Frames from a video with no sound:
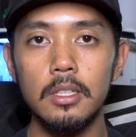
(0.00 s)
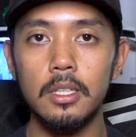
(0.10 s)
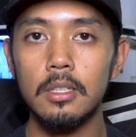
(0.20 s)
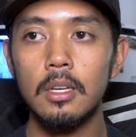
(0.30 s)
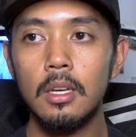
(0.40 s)

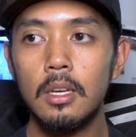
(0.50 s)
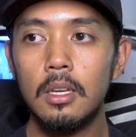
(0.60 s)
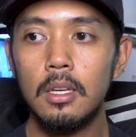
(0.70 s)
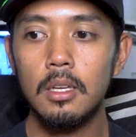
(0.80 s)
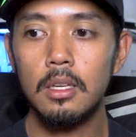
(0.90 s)
Like
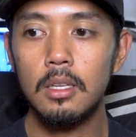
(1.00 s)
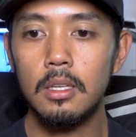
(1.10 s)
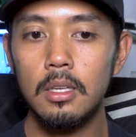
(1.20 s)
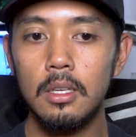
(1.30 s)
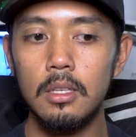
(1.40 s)

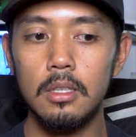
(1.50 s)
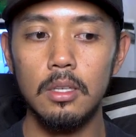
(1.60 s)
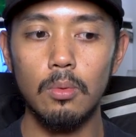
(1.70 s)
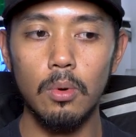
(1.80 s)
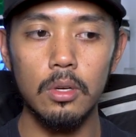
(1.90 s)

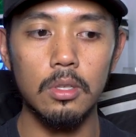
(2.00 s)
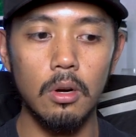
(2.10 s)
he worked